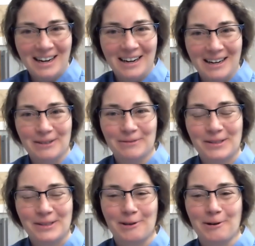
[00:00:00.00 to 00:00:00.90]
um,
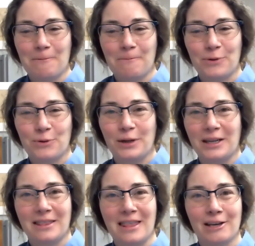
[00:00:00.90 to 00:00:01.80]
so
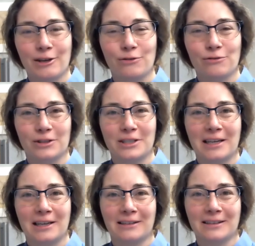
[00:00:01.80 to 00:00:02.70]
we thank you for
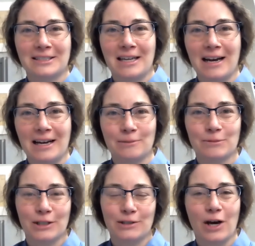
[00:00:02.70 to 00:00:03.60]
taking the time
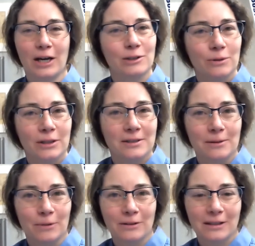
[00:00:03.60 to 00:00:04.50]
to talk to us
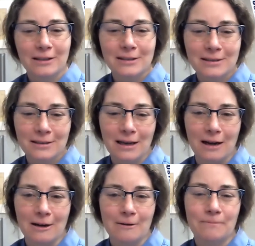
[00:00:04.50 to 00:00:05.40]
about this.
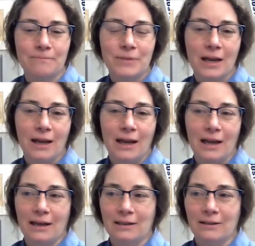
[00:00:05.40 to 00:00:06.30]
Um,
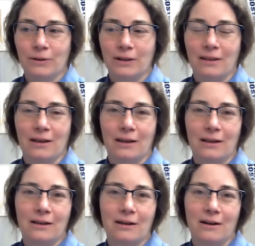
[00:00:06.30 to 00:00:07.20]
and we thank
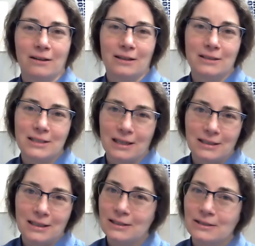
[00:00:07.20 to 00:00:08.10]
all the
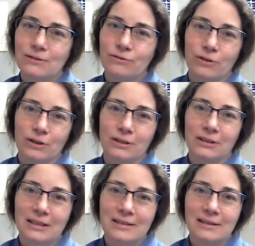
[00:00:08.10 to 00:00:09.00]
attendees for
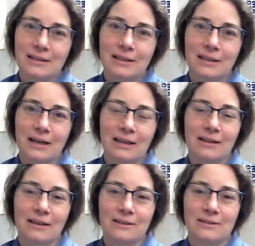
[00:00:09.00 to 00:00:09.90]
listening. I
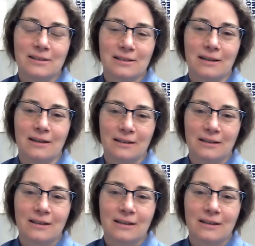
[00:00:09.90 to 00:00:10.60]
think it's, uh,